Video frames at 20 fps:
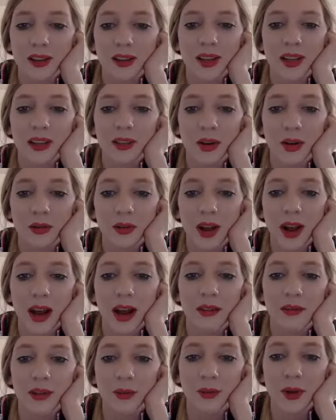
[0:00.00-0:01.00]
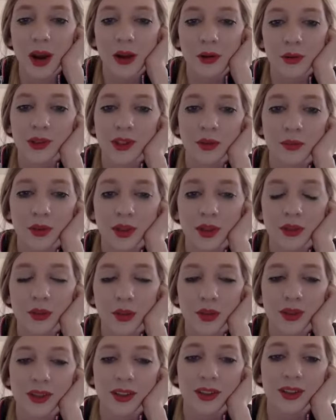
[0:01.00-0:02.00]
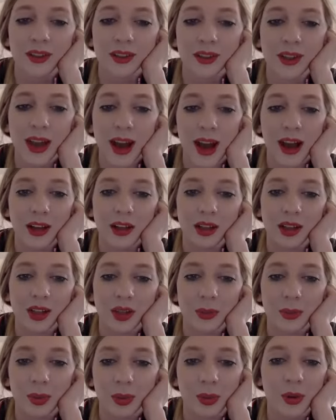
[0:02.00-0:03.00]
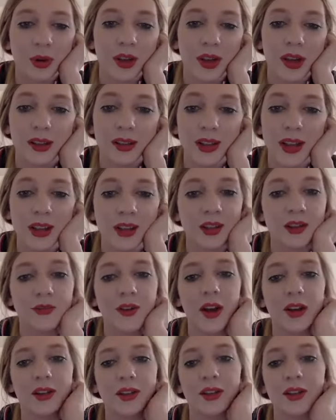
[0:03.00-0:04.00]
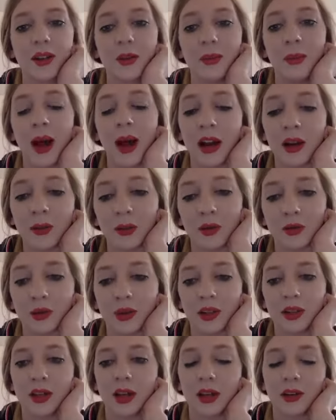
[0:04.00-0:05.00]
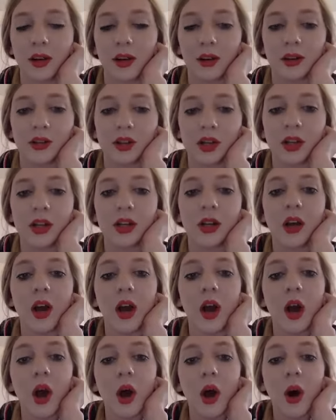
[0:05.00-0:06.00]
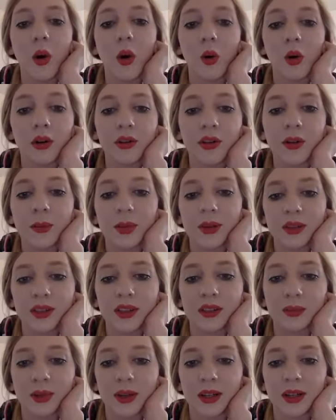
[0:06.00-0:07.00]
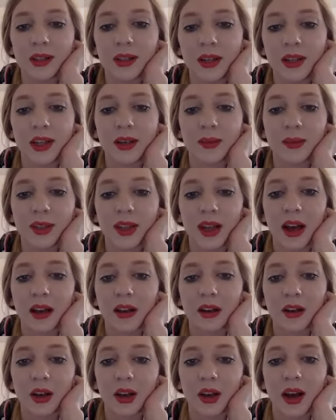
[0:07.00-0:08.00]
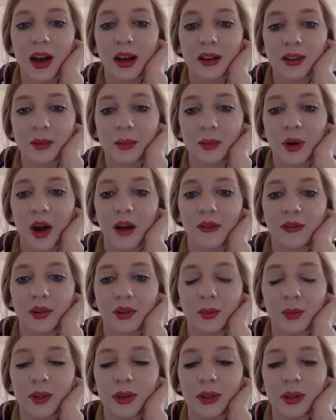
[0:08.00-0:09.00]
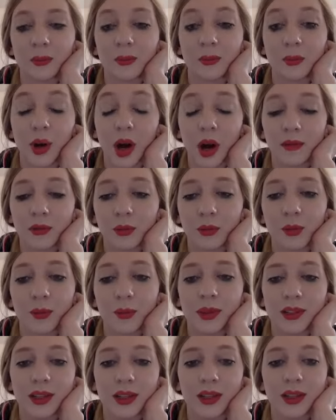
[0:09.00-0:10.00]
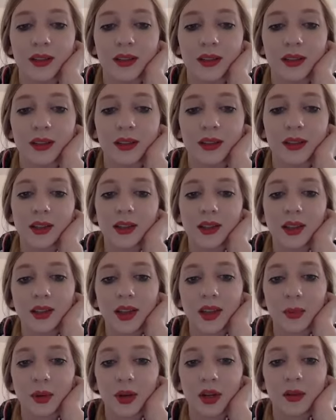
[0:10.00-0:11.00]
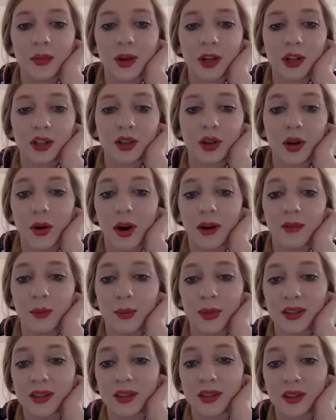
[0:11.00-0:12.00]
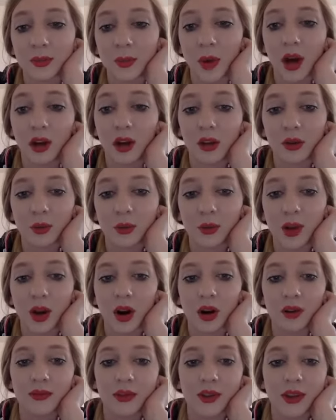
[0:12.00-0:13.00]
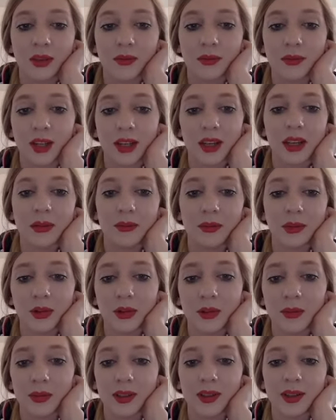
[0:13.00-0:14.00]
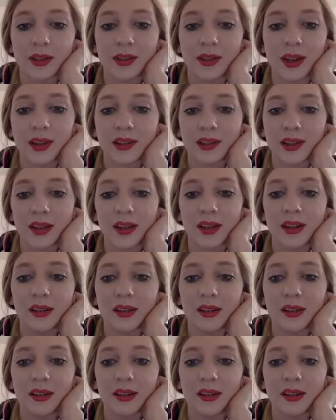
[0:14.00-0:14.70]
don't have the requisite resources, cash, employees, and devices compatible with the technology, or the business plan to keep Skyhook as a profitable business. Since they pretty much don't have a business model, it would be hard for them to keep doing business as is,